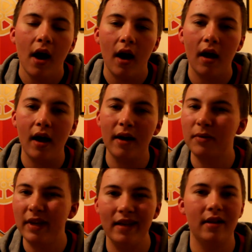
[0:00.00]
Uh, and
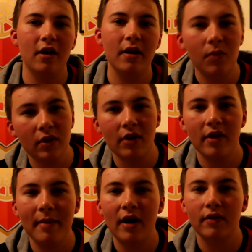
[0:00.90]
you know it was only
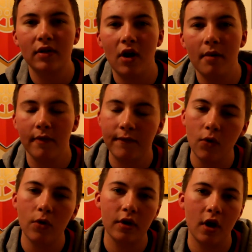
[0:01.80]
a matter of time
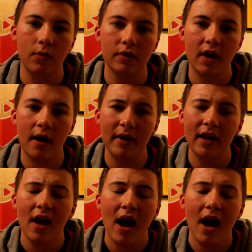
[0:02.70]
before the goal was coming